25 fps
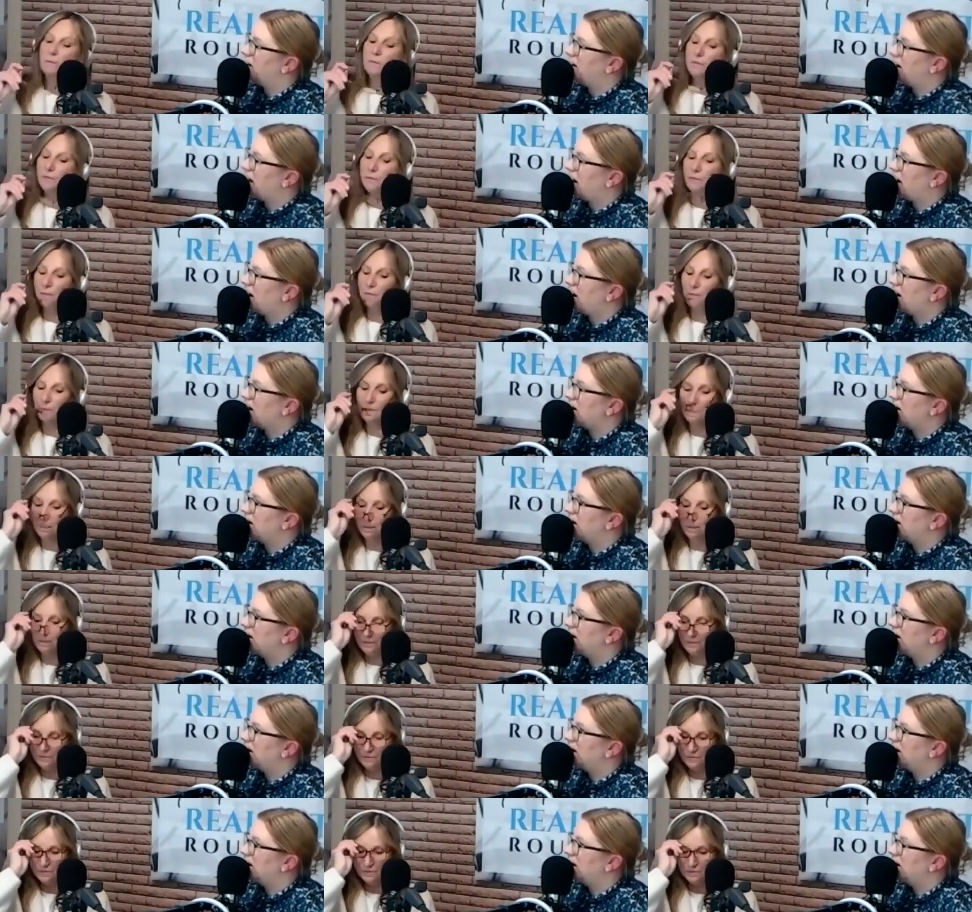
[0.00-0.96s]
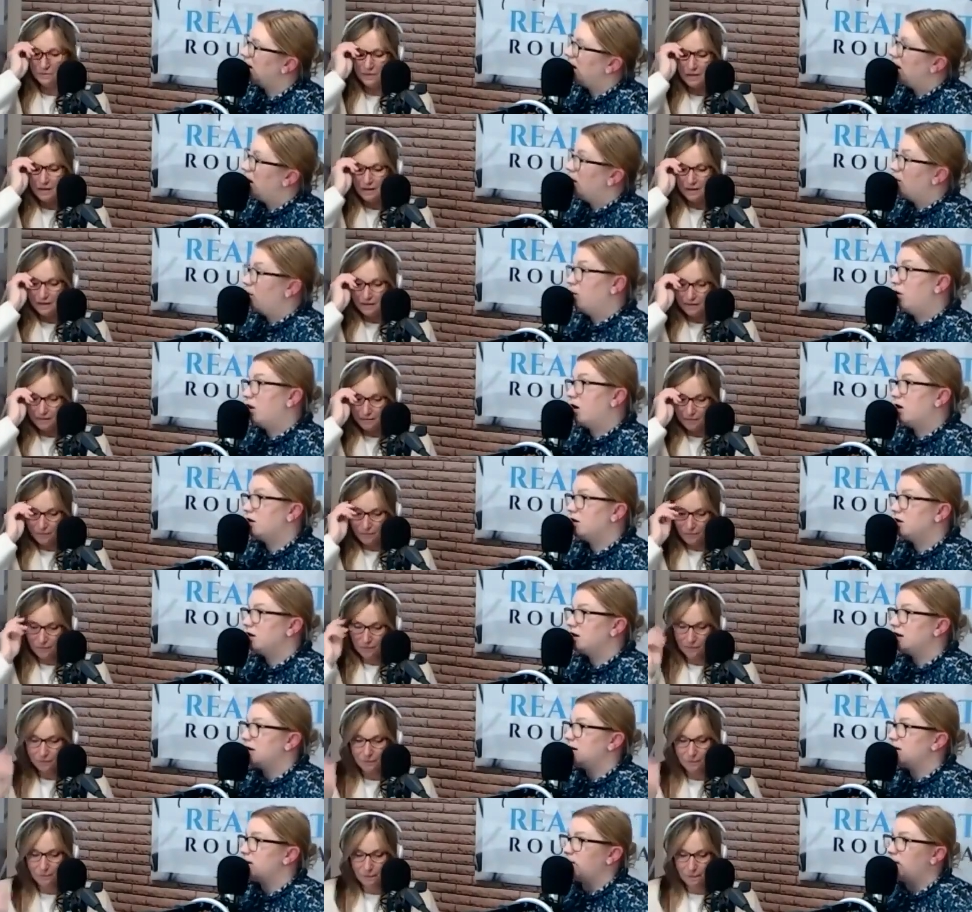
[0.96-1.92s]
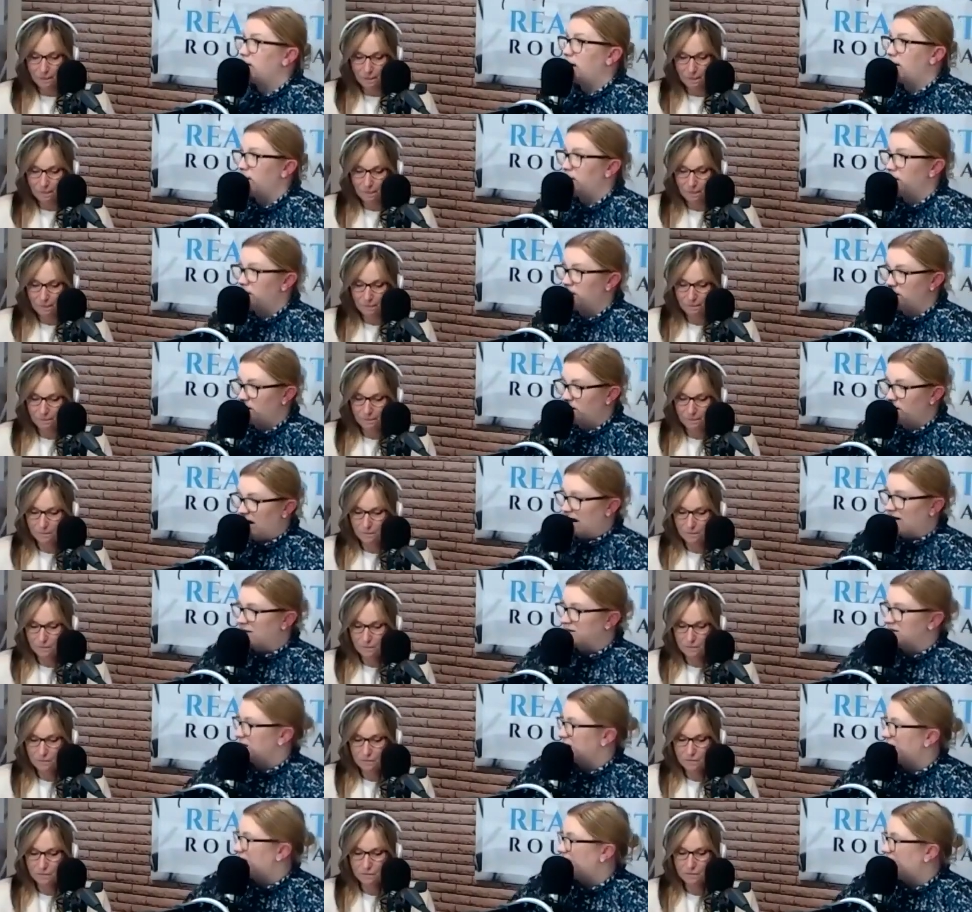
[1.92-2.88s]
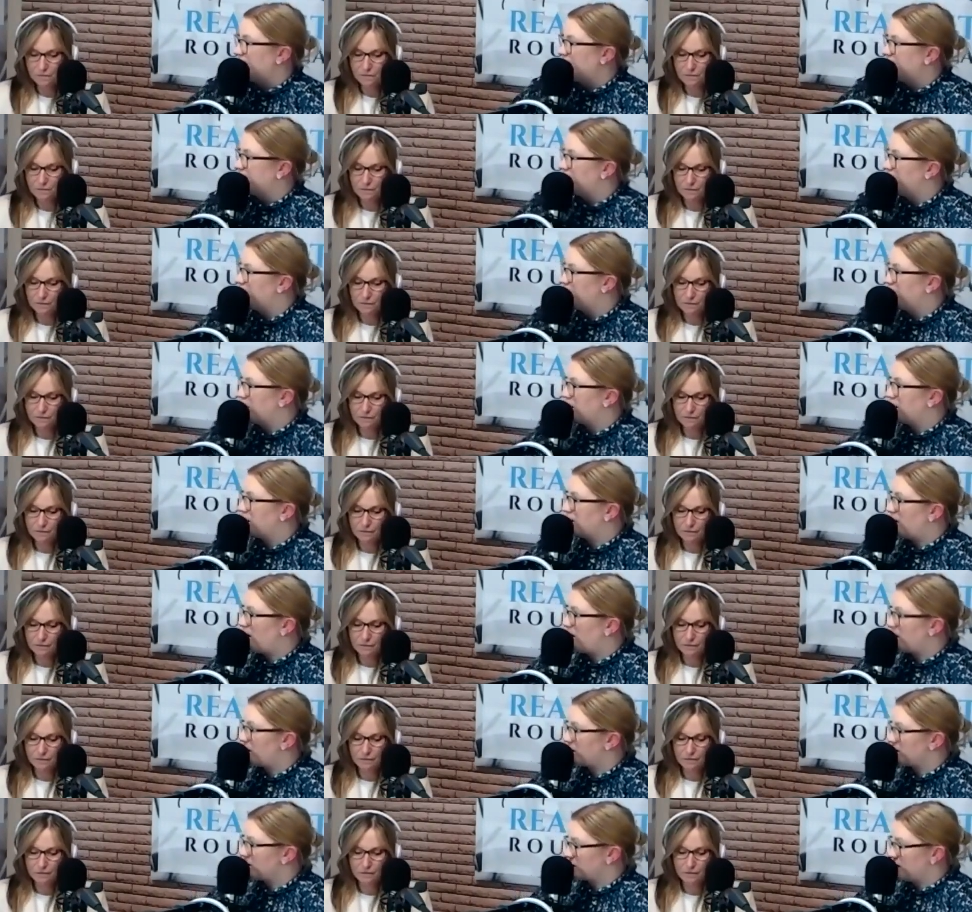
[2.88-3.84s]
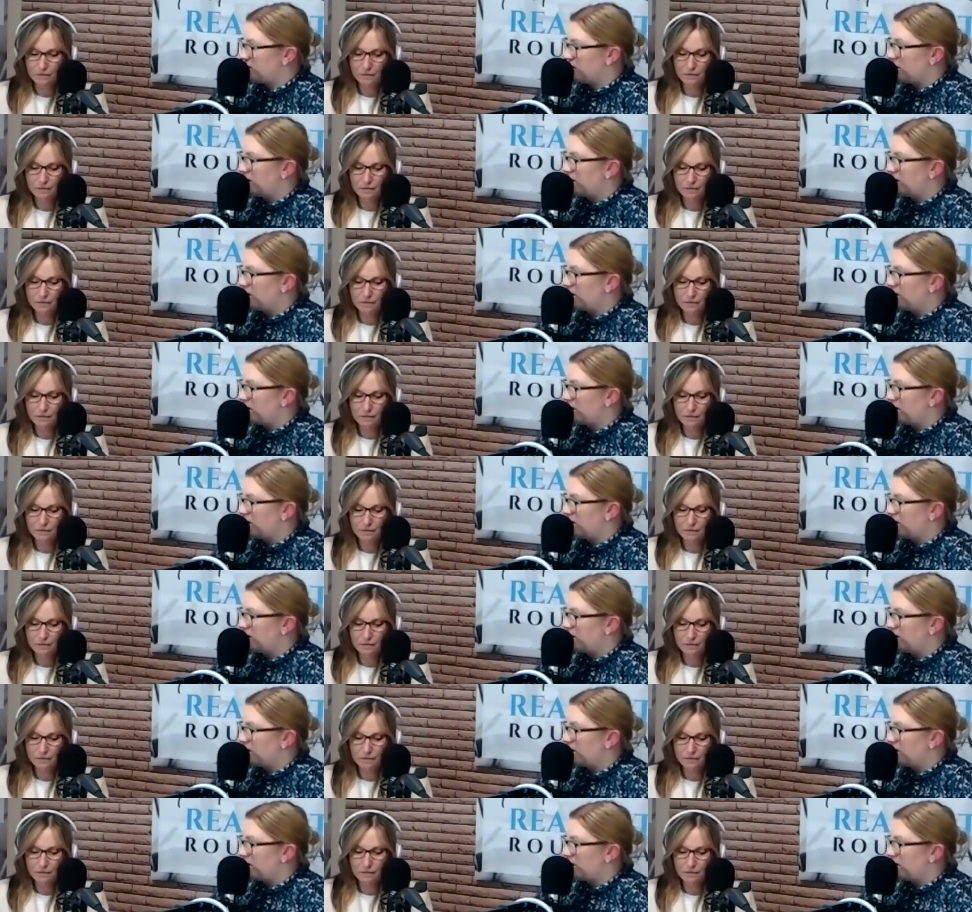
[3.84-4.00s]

Speaker 1: yeah. Well, in Pembroke, you have to have your numbers on